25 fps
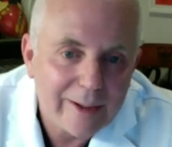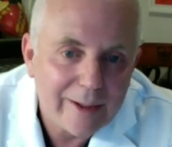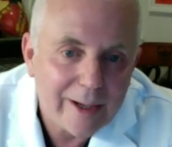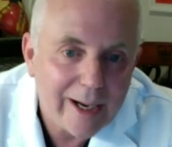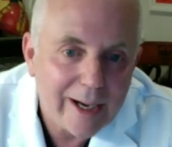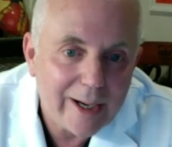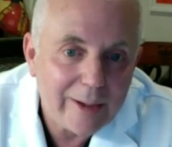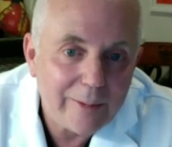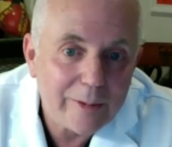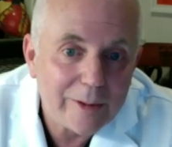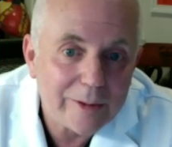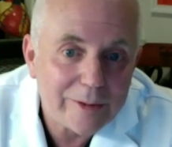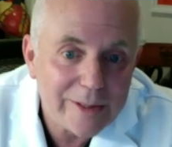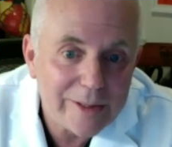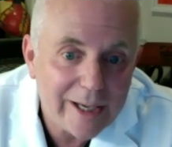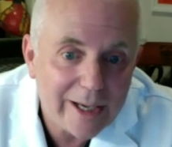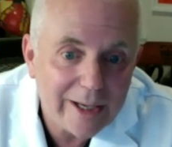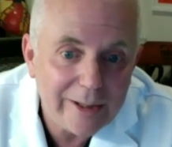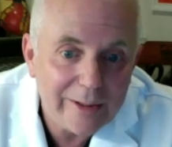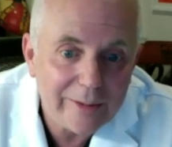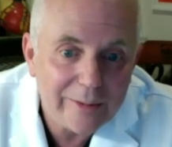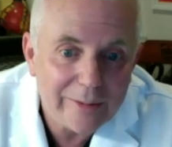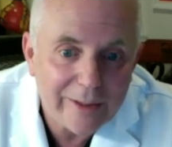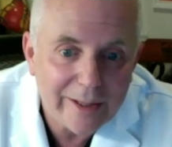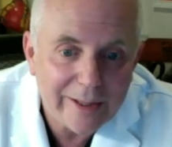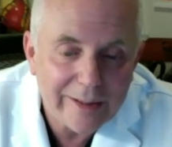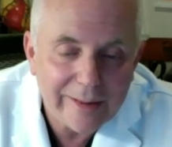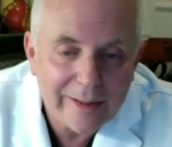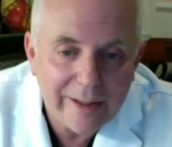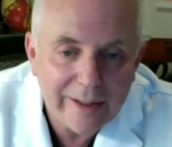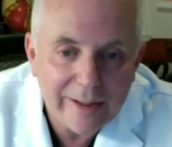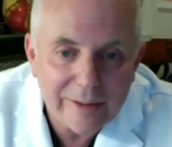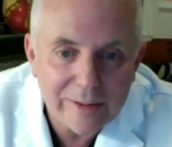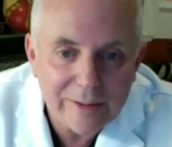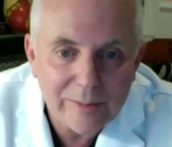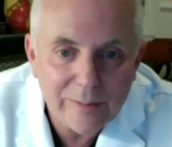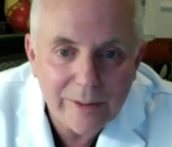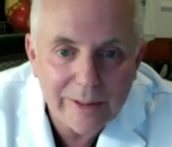I will tell you that
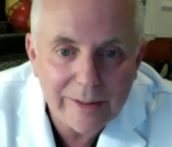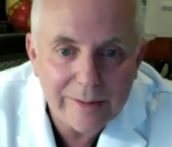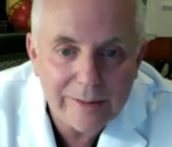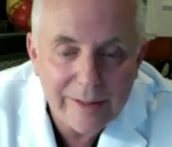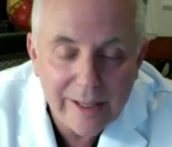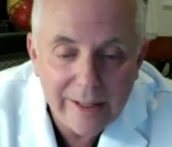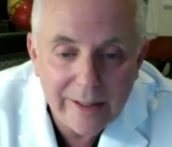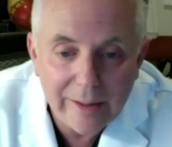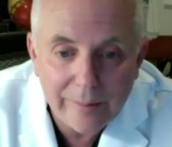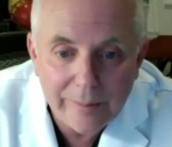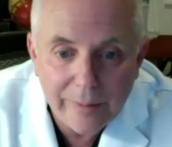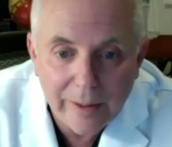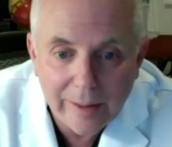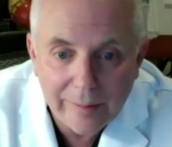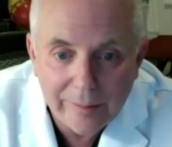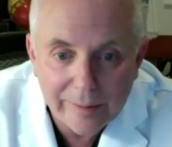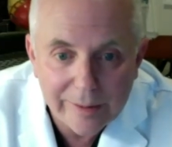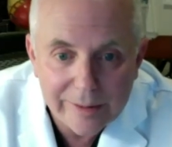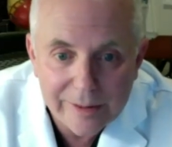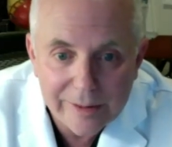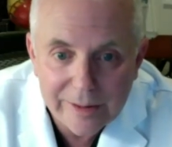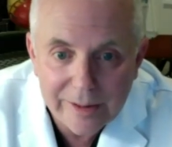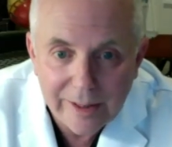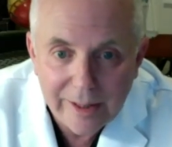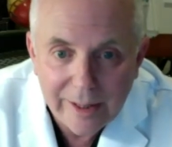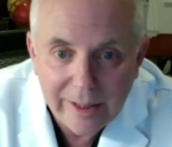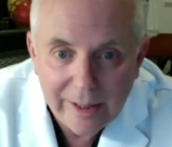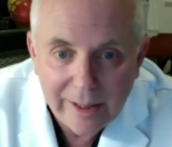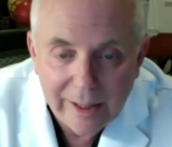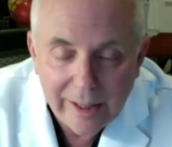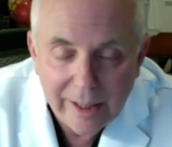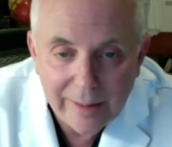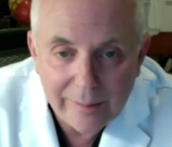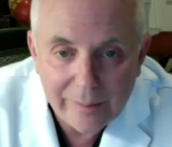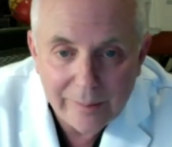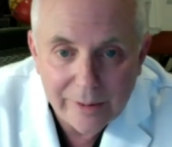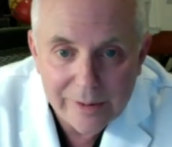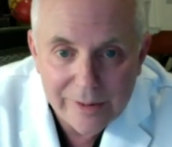there's been data published
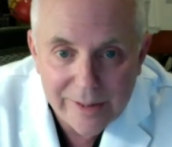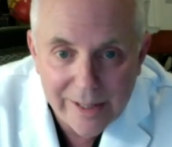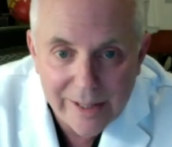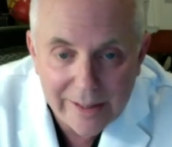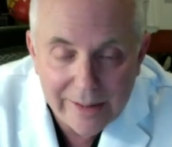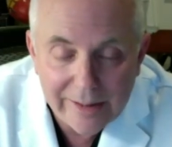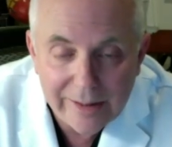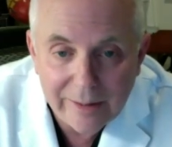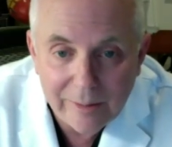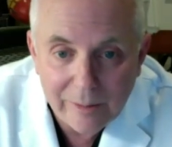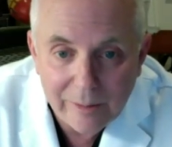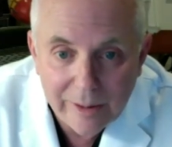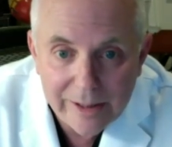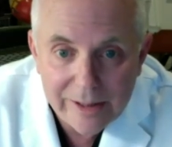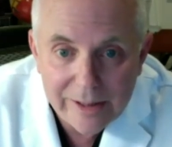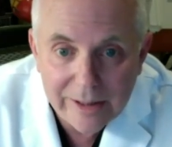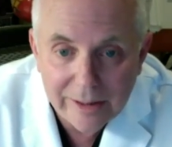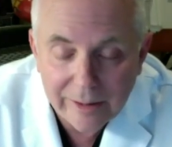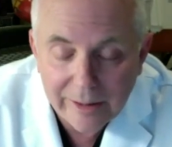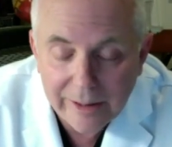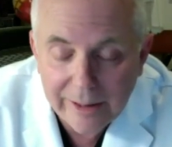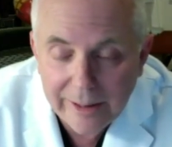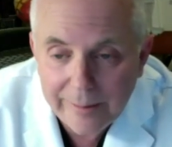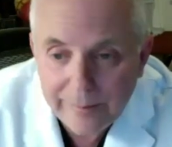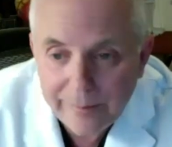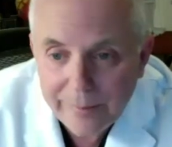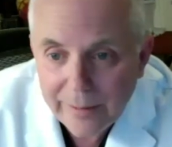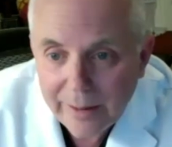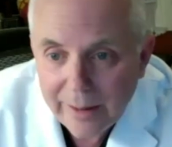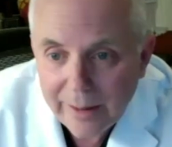and presented recently